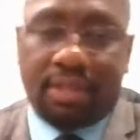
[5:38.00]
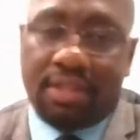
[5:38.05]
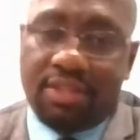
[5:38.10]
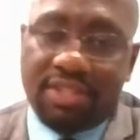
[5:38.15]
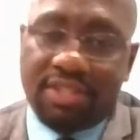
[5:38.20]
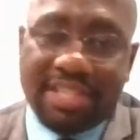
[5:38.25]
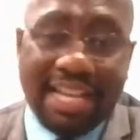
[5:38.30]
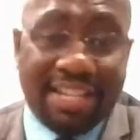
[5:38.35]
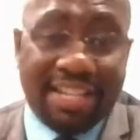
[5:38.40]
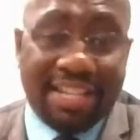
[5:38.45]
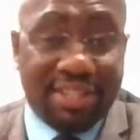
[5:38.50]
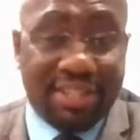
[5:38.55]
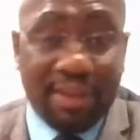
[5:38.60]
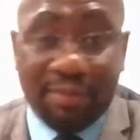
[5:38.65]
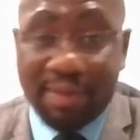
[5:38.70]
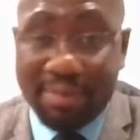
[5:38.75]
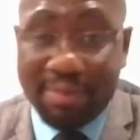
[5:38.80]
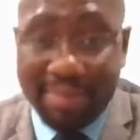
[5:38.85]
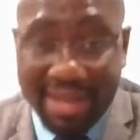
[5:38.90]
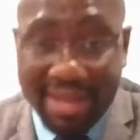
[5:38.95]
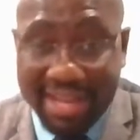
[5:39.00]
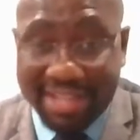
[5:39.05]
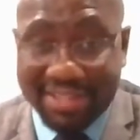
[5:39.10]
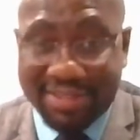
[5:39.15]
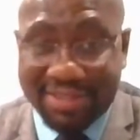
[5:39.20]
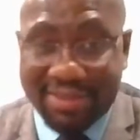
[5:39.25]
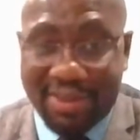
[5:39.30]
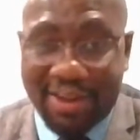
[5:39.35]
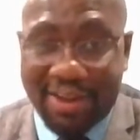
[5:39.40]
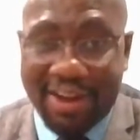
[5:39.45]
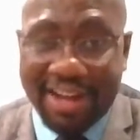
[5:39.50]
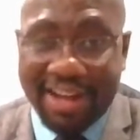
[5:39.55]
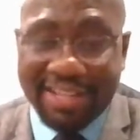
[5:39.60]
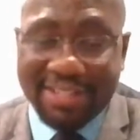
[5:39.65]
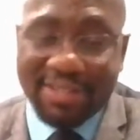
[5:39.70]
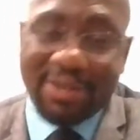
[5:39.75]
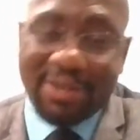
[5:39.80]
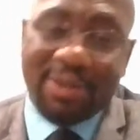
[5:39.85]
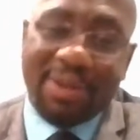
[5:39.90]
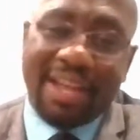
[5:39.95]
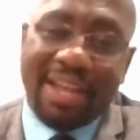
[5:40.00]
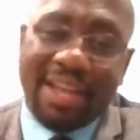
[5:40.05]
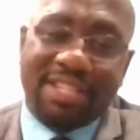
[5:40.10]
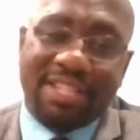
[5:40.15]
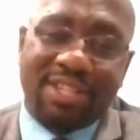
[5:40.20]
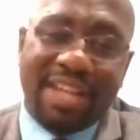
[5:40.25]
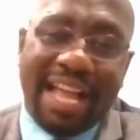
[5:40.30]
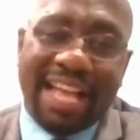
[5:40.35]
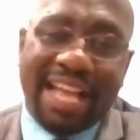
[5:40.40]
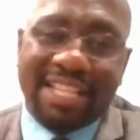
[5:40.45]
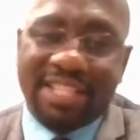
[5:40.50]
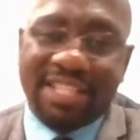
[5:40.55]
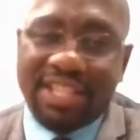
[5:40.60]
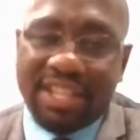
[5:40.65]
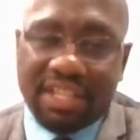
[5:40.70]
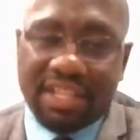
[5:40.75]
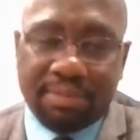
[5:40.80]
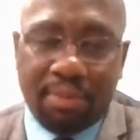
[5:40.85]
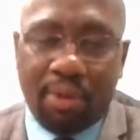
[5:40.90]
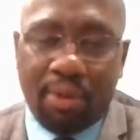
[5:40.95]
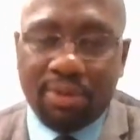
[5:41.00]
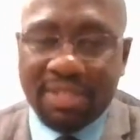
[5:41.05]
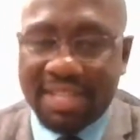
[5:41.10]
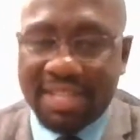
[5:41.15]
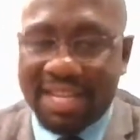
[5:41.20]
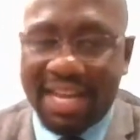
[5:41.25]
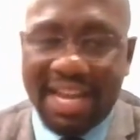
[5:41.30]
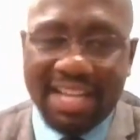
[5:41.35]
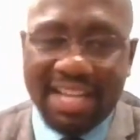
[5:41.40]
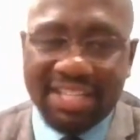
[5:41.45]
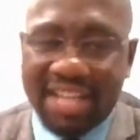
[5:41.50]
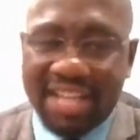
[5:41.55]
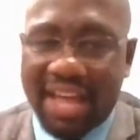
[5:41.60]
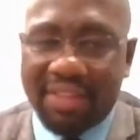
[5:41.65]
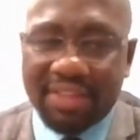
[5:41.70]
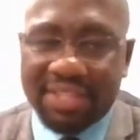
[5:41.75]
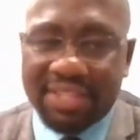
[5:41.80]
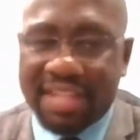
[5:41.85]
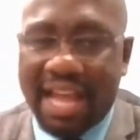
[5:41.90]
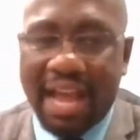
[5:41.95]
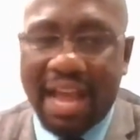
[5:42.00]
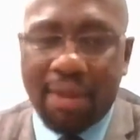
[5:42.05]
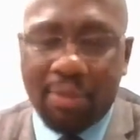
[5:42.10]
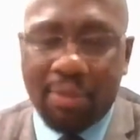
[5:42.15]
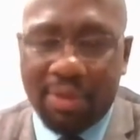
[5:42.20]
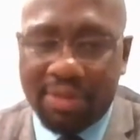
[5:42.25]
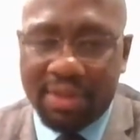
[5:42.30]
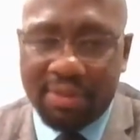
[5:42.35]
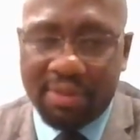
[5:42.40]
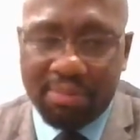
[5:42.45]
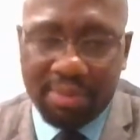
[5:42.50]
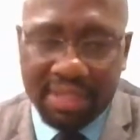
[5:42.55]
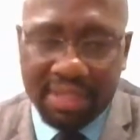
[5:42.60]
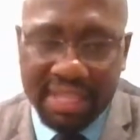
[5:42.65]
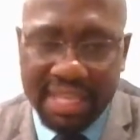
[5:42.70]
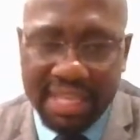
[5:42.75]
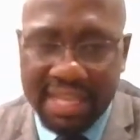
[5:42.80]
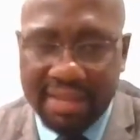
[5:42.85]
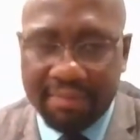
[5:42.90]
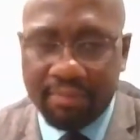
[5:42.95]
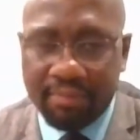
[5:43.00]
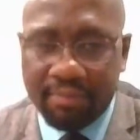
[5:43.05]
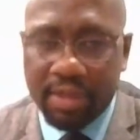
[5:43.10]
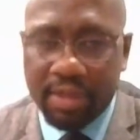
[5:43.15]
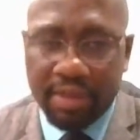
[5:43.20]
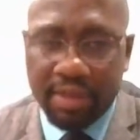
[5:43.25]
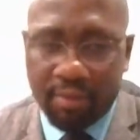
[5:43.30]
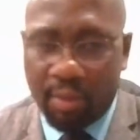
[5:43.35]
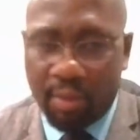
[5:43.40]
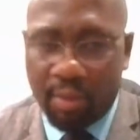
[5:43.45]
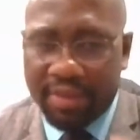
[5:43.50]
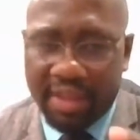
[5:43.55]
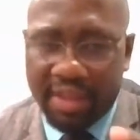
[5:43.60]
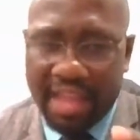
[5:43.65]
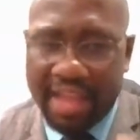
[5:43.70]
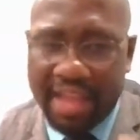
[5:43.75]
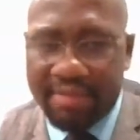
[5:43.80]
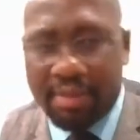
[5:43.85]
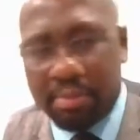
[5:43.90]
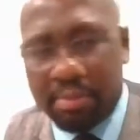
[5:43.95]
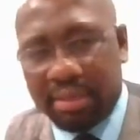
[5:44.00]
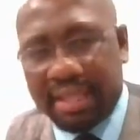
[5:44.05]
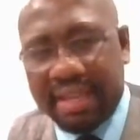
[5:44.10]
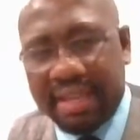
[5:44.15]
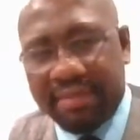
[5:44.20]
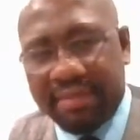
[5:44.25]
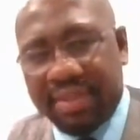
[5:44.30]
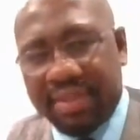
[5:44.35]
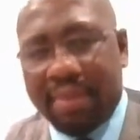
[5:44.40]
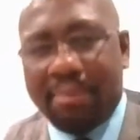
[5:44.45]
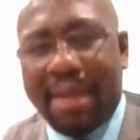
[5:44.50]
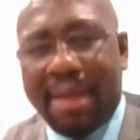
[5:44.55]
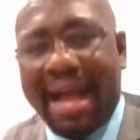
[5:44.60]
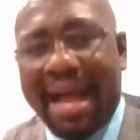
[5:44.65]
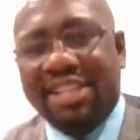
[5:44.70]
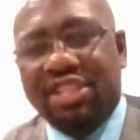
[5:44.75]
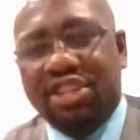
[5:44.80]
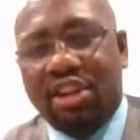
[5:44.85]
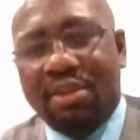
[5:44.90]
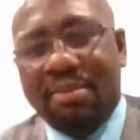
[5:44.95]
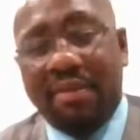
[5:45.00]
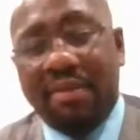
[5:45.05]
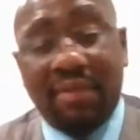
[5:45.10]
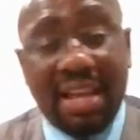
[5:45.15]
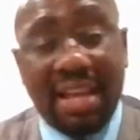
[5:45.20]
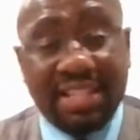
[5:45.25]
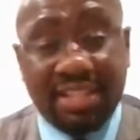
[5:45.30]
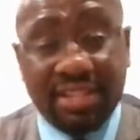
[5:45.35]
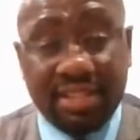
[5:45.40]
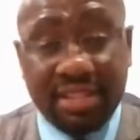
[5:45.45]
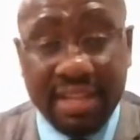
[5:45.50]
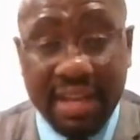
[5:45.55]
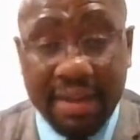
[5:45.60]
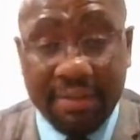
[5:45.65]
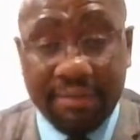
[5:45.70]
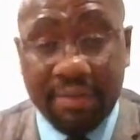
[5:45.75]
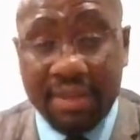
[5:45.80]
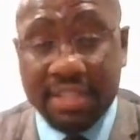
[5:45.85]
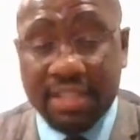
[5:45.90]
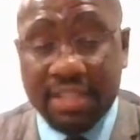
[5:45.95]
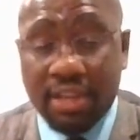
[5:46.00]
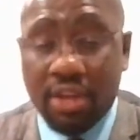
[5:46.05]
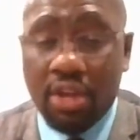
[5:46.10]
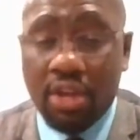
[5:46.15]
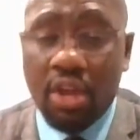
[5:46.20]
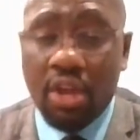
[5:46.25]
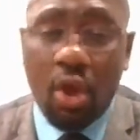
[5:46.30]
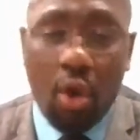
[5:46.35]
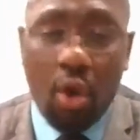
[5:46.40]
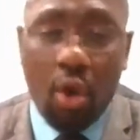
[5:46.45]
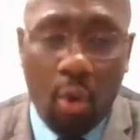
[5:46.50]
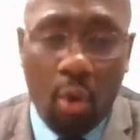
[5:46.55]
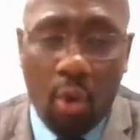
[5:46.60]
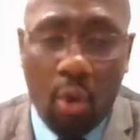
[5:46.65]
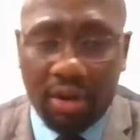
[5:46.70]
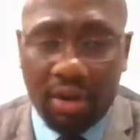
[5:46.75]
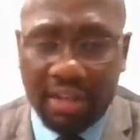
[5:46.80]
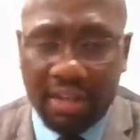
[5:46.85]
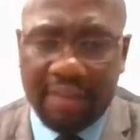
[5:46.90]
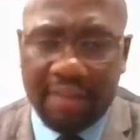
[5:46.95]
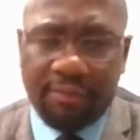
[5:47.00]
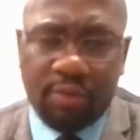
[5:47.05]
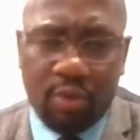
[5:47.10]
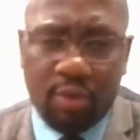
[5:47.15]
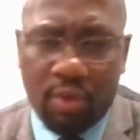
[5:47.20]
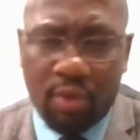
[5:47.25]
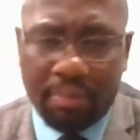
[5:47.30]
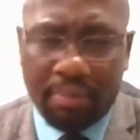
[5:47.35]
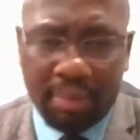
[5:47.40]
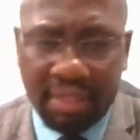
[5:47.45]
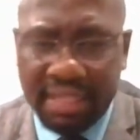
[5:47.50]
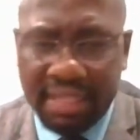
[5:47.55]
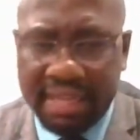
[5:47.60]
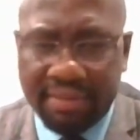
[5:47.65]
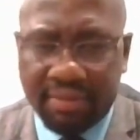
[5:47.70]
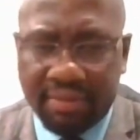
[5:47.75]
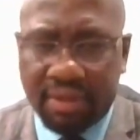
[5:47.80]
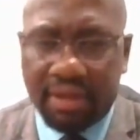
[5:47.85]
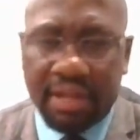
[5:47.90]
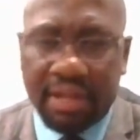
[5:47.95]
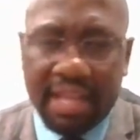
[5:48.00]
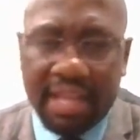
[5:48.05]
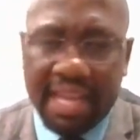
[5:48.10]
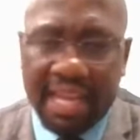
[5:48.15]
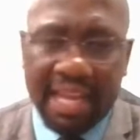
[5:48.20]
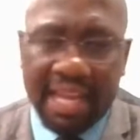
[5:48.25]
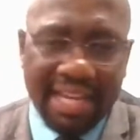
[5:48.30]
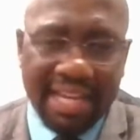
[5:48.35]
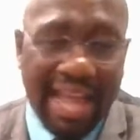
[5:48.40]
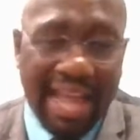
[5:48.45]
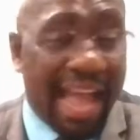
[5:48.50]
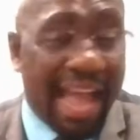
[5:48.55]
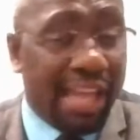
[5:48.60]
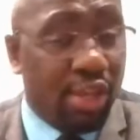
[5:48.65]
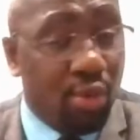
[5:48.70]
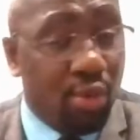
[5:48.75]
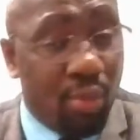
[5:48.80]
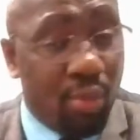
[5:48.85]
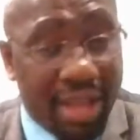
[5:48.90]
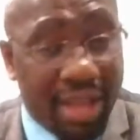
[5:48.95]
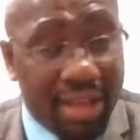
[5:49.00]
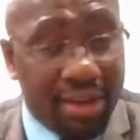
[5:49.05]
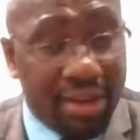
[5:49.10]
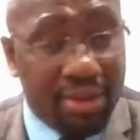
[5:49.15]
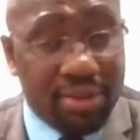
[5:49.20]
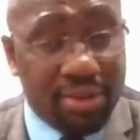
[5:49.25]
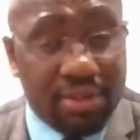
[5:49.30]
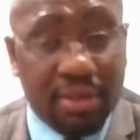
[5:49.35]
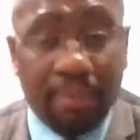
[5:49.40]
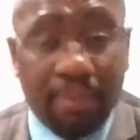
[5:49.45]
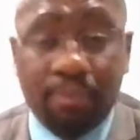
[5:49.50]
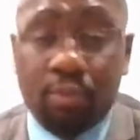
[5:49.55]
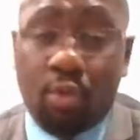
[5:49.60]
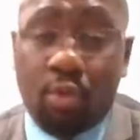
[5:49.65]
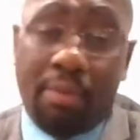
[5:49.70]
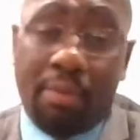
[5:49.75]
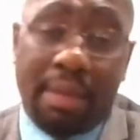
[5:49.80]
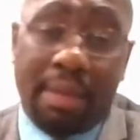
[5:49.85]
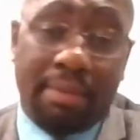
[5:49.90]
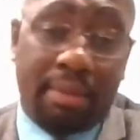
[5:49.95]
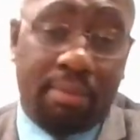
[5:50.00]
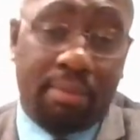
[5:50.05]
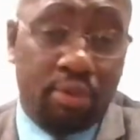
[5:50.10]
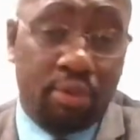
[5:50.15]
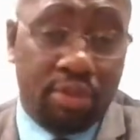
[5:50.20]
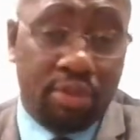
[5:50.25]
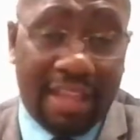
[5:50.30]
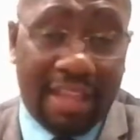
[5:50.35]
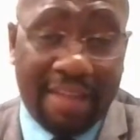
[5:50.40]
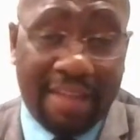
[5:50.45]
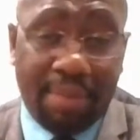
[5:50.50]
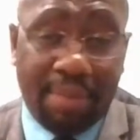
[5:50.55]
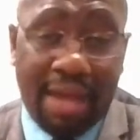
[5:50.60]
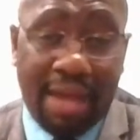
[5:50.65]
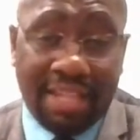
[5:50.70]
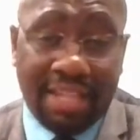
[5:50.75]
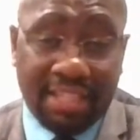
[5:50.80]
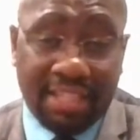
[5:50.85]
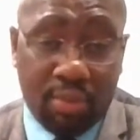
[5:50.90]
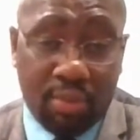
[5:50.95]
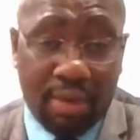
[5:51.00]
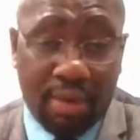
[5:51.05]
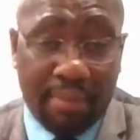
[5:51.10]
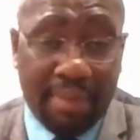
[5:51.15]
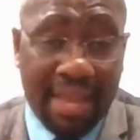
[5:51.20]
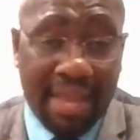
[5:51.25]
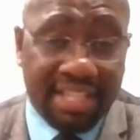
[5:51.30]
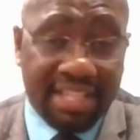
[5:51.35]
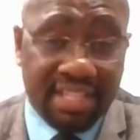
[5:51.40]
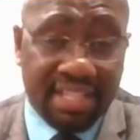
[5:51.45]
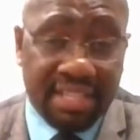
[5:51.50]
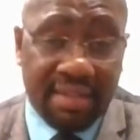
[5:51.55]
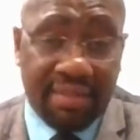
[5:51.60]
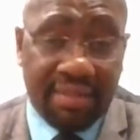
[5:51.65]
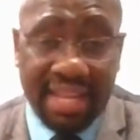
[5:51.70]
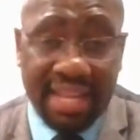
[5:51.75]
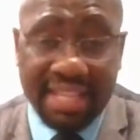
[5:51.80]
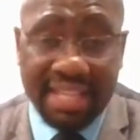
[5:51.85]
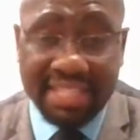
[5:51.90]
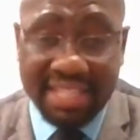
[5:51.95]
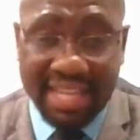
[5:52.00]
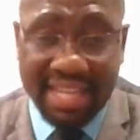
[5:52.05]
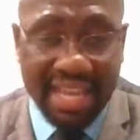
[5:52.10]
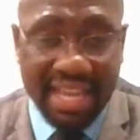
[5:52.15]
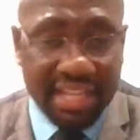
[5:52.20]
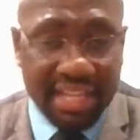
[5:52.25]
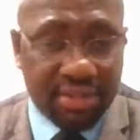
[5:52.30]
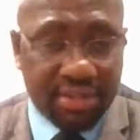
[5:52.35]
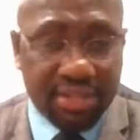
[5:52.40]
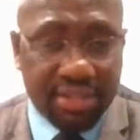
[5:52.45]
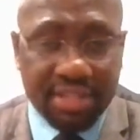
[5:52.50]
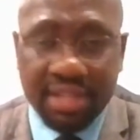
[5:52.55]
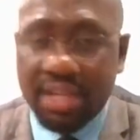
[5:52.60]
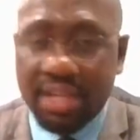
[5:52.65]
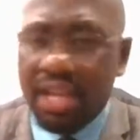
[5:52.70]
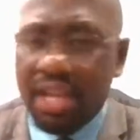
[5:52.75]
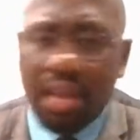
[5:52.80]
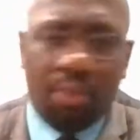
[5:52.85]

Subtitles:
you just got yourself in a mess. All right. So as you guys see, there's pros and cons to either side. Whether you're a heavy believer in the buy term invested difference, or if you're a believer in IULs or maybe a mutual life policy where it pays dividends and interest.